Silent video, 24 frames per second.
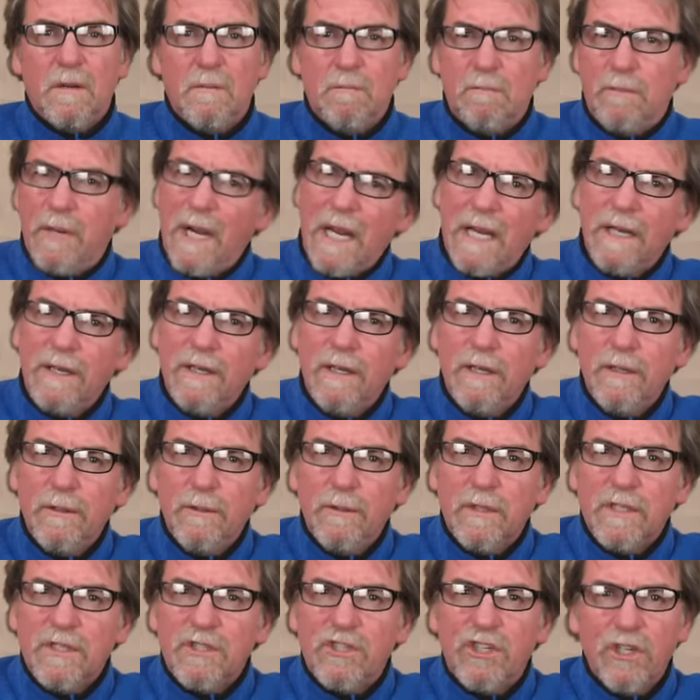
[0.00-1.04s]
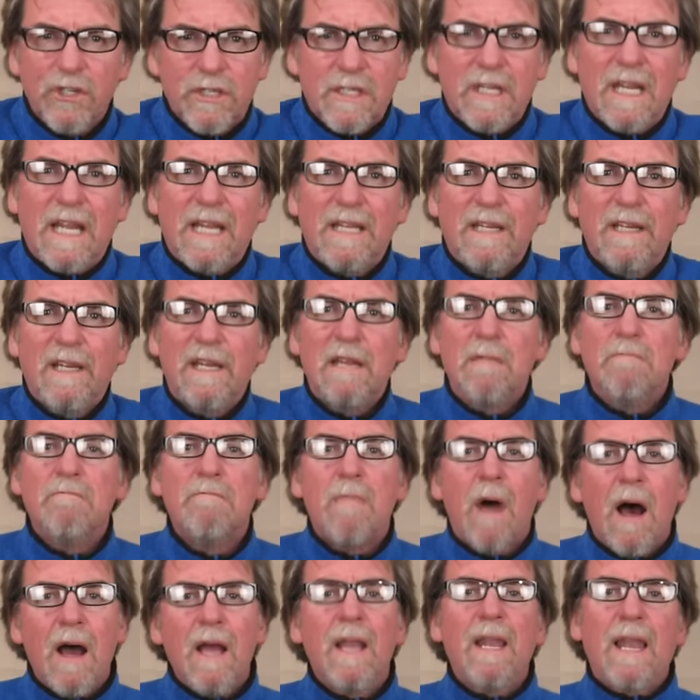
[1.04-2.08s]
Brand new and just landed in
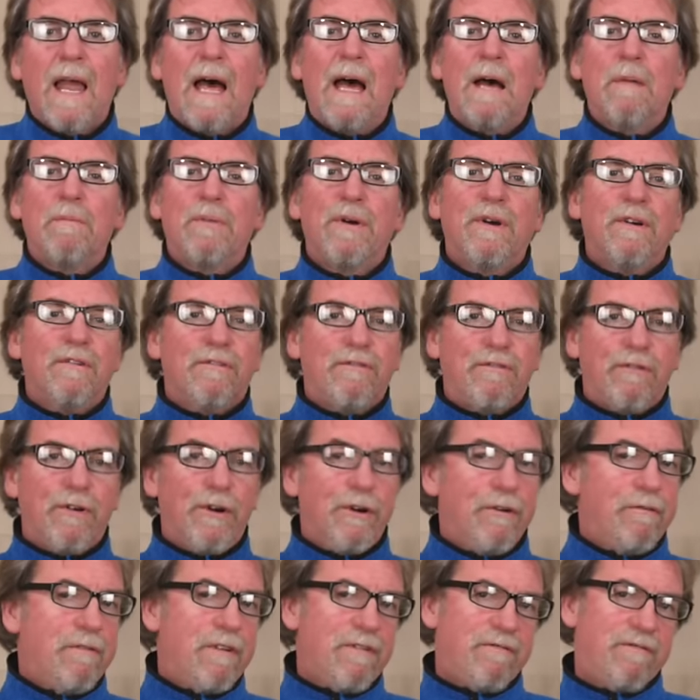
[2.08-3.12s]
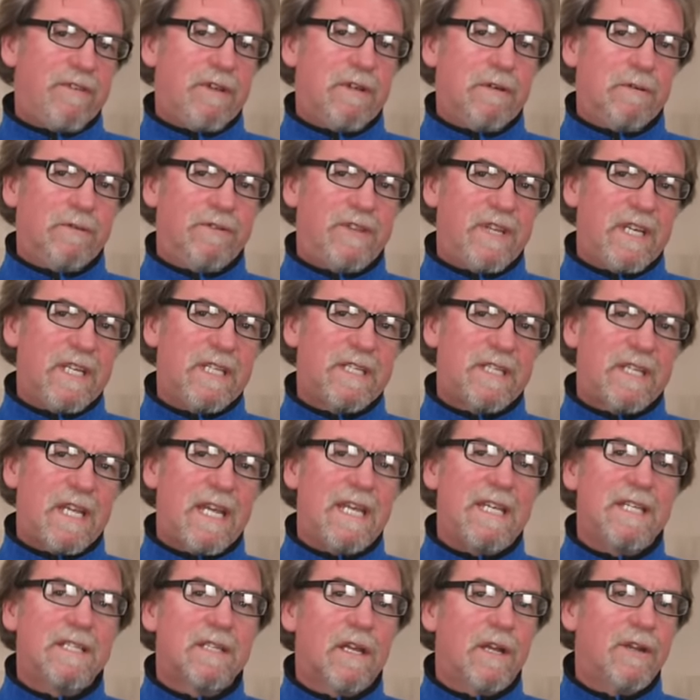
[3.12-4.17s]
my lap for a review. This
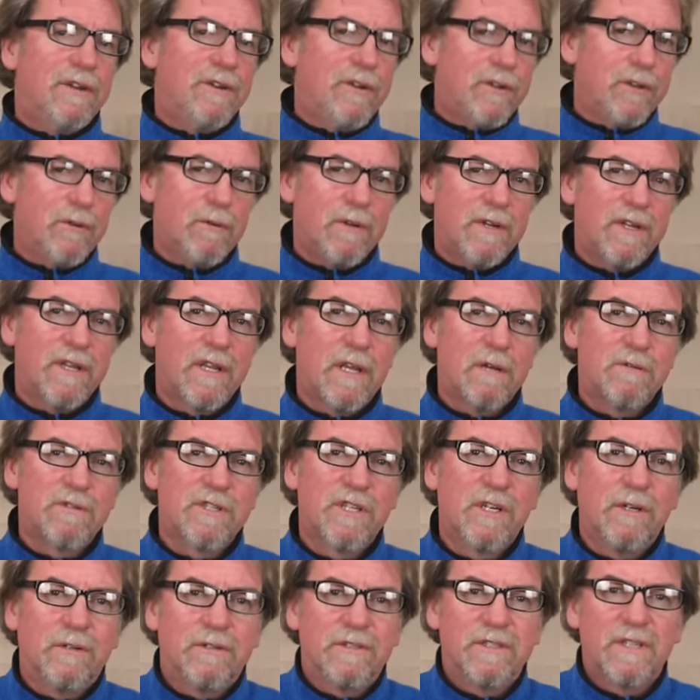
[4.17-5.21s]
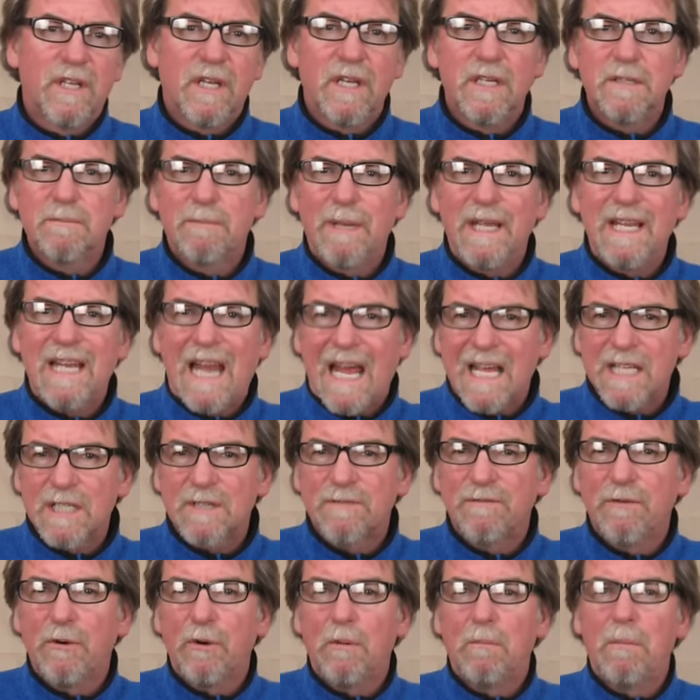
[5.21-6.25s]
is another one of those guns that has been
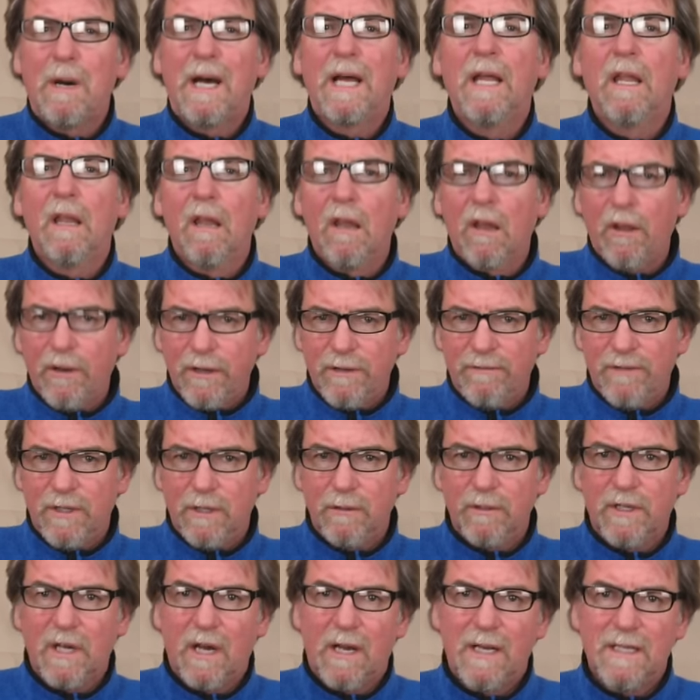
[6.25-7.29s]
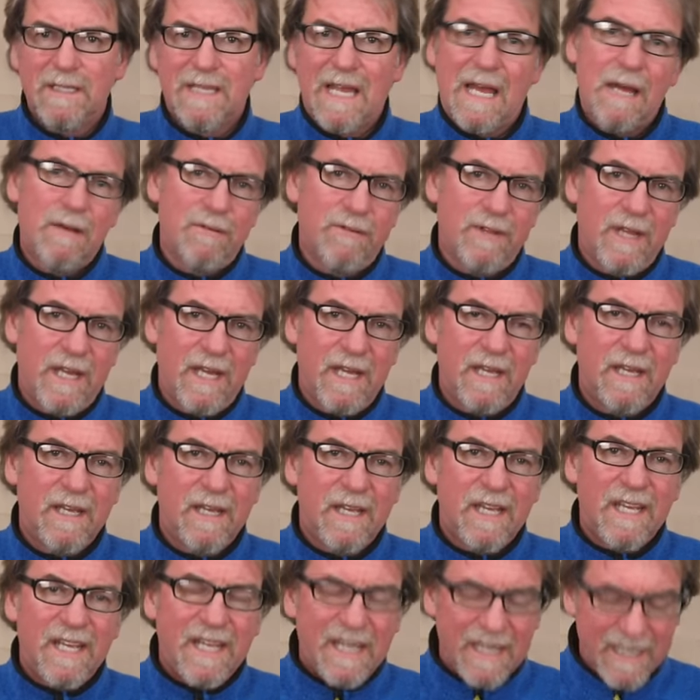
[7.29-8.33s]
asked for by a lot of you guys out there.
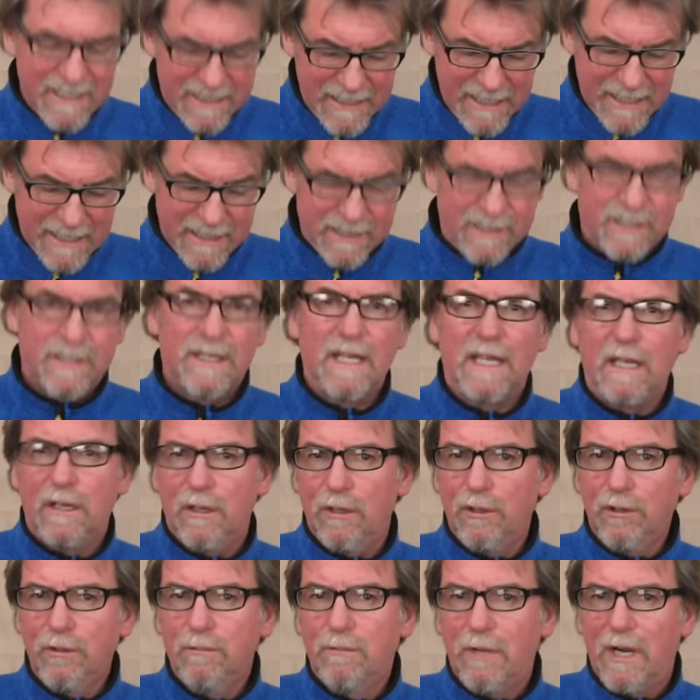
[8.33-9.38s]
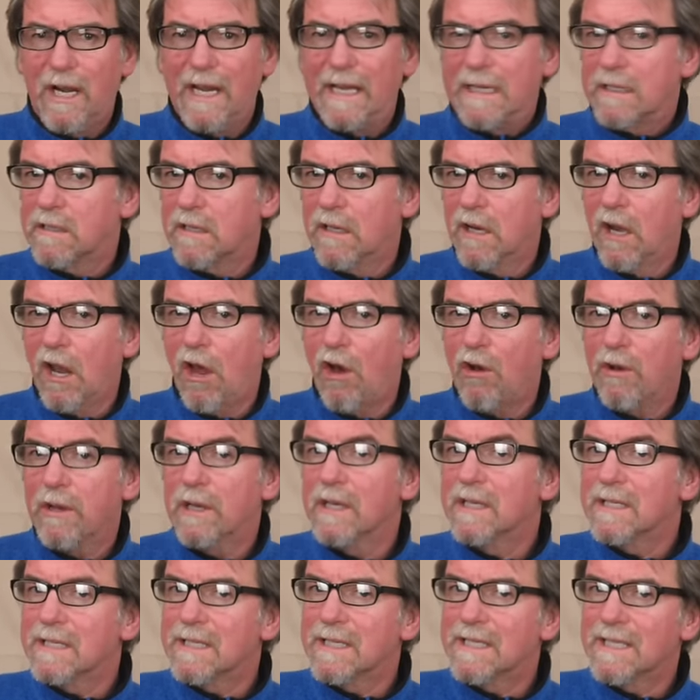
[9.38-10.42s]
It is the Umarex Glock
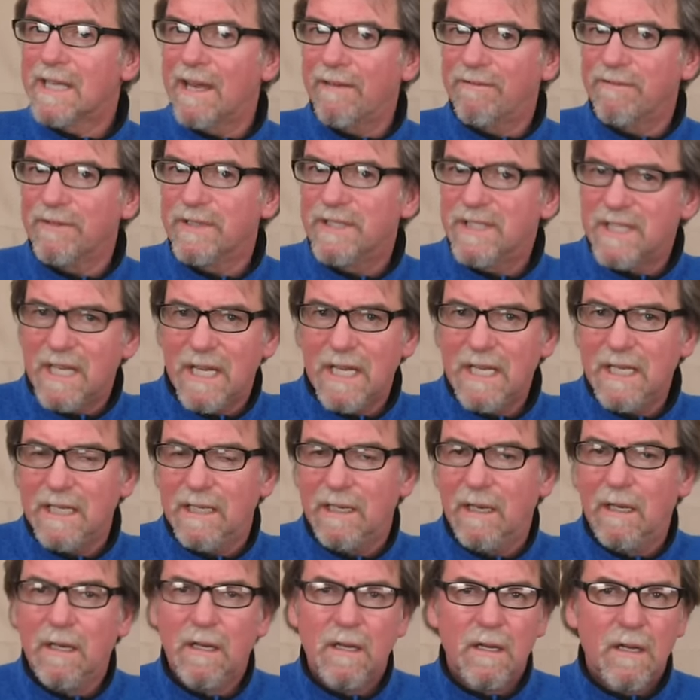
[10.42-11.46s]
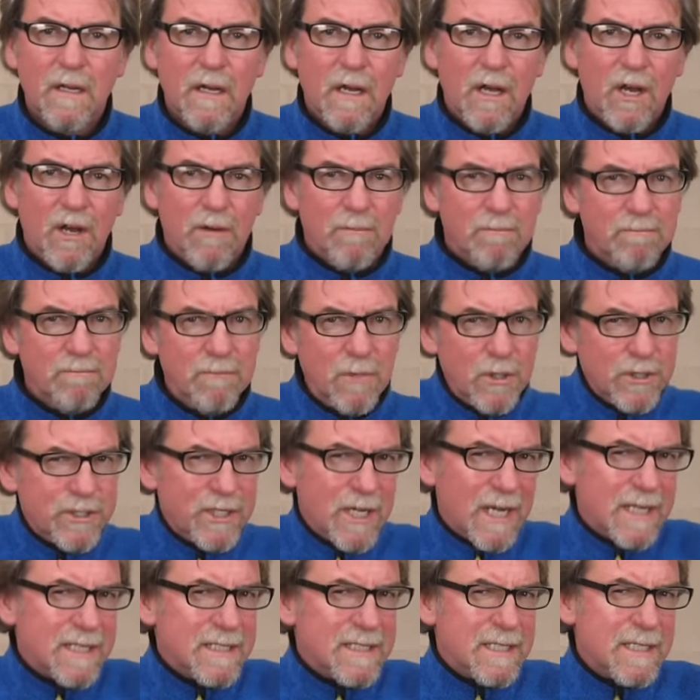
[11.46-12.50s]
seventeen. Much
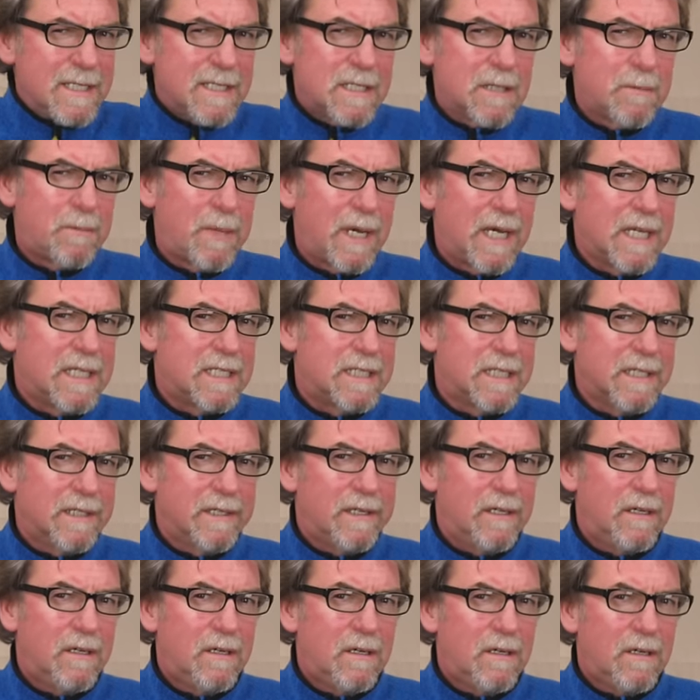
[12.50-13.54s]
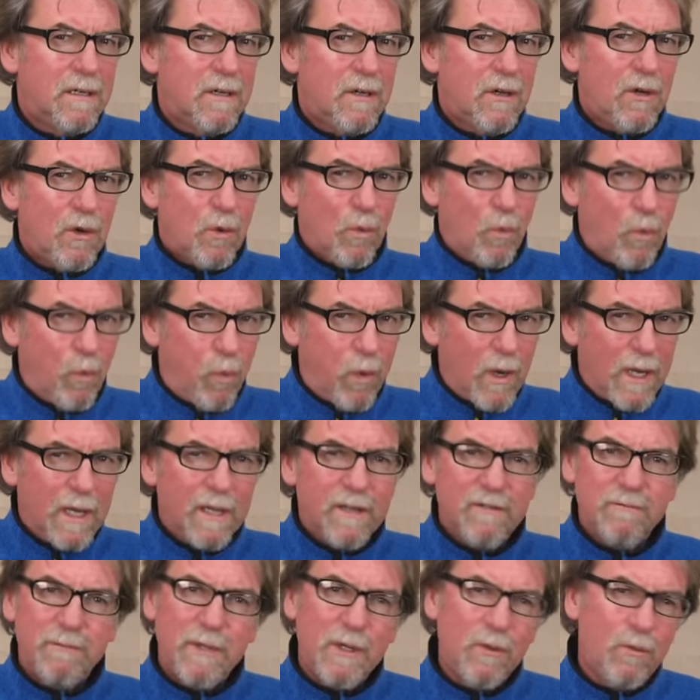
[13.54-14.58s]
anticipated. Will it
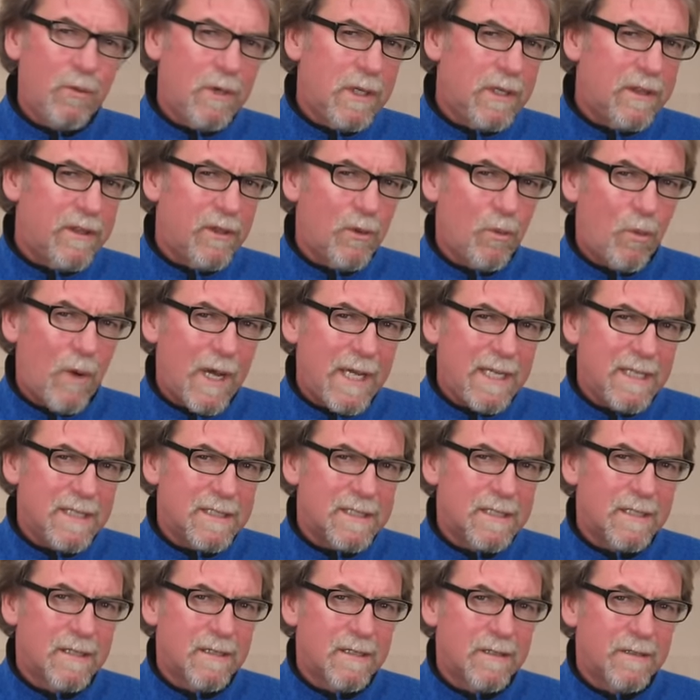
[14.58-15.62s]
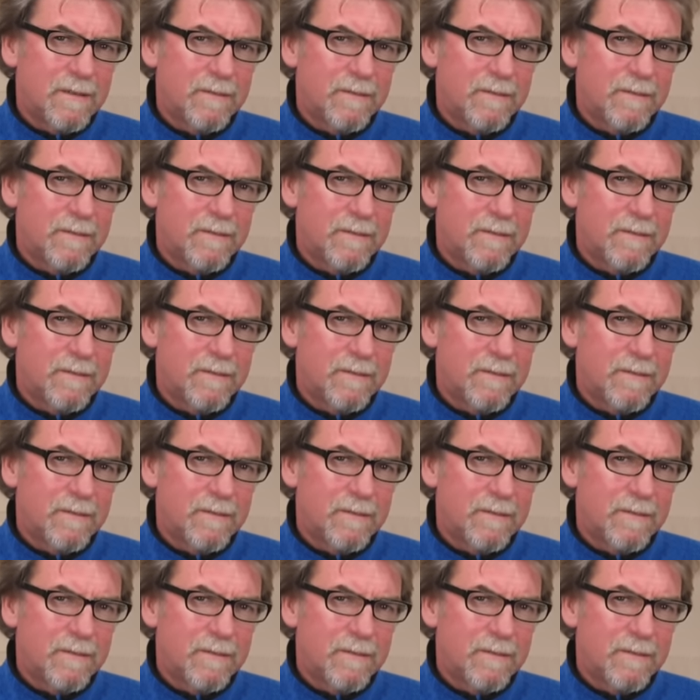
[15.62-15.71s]
have been worth the wait?